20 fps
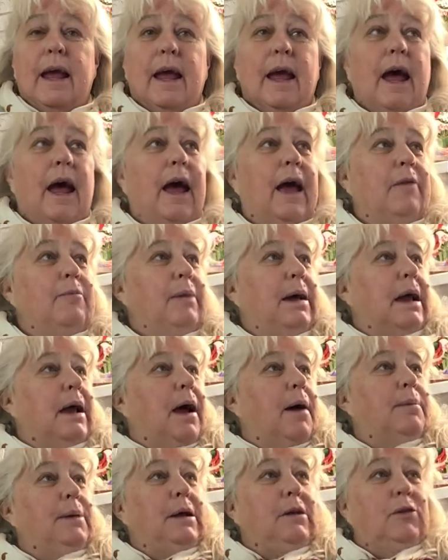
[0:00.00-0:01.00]
I have my
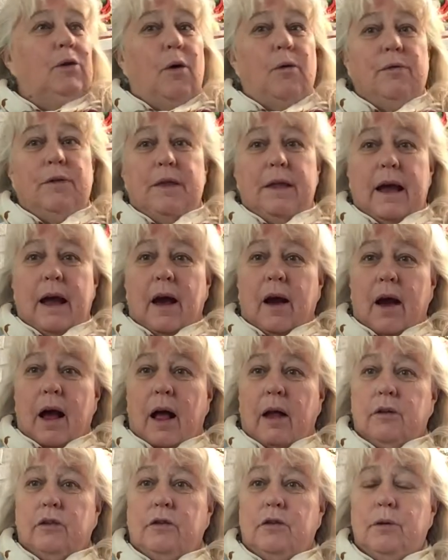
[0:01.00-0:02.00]
cubbies over there.
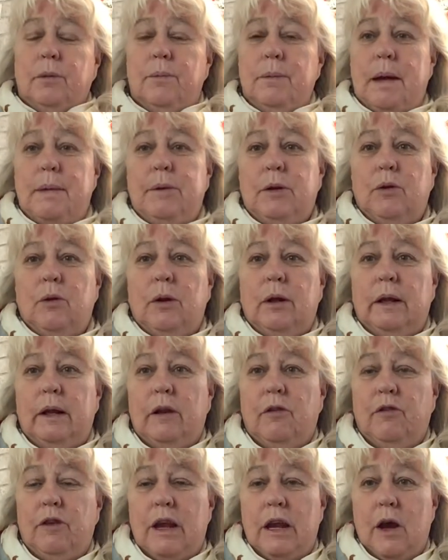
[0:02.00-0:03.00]
I'll maybe do a
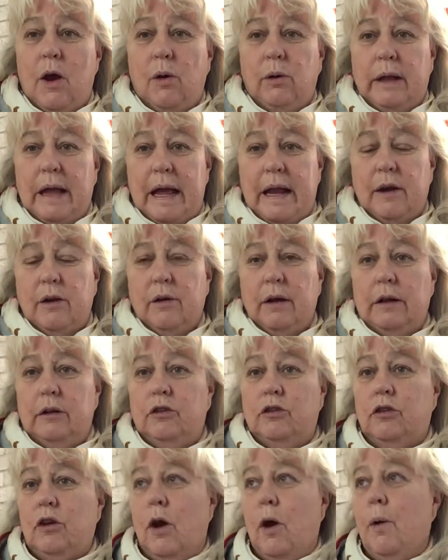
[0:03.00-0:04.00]
little video later and
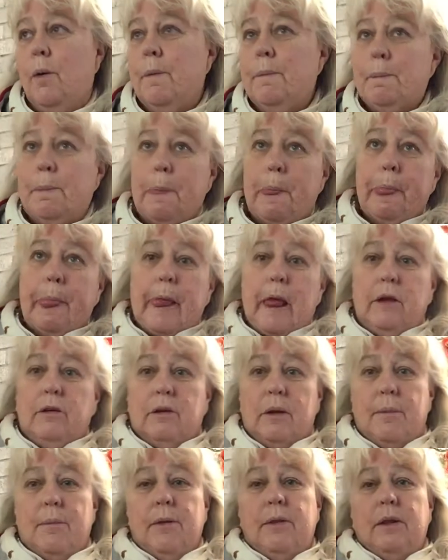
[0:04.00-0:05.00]
show
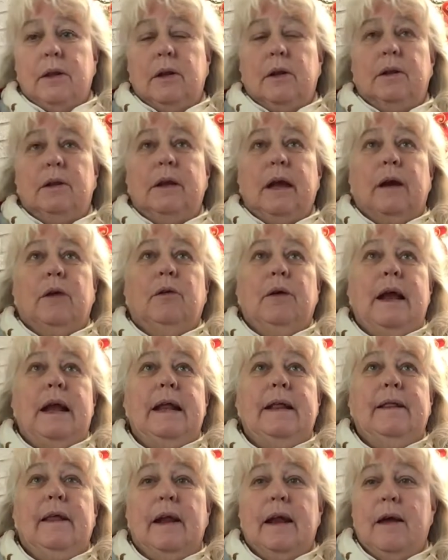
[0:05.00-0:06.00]
some of the
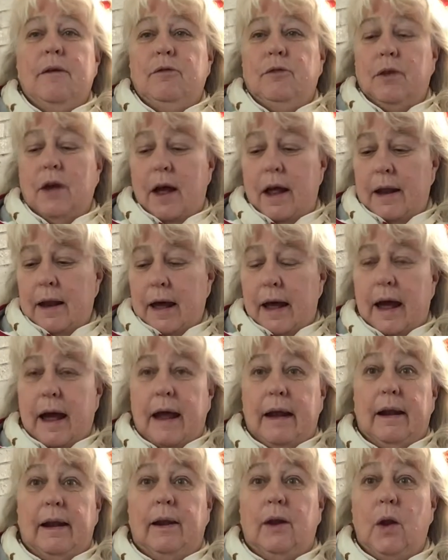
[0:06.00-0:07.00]
decorating that I've done. I
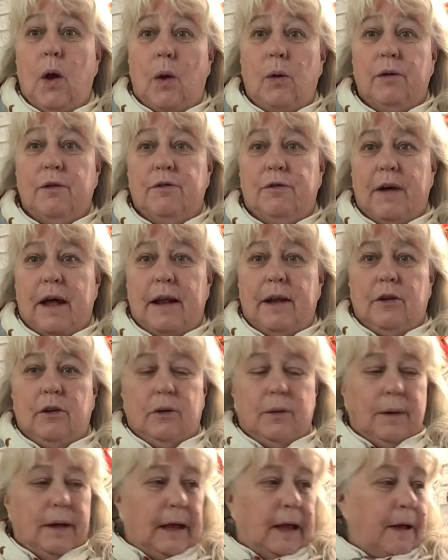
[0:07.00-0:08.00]
had a load of fun
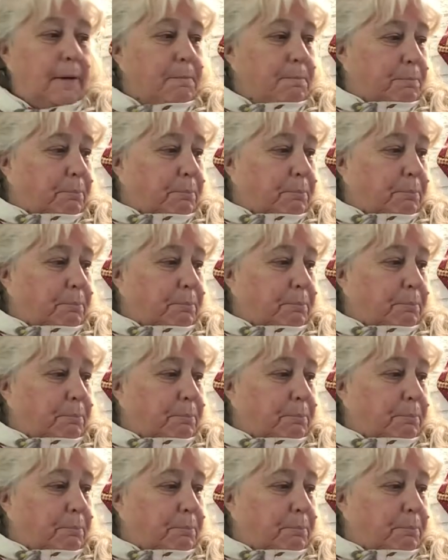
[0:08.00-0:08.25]
doing it.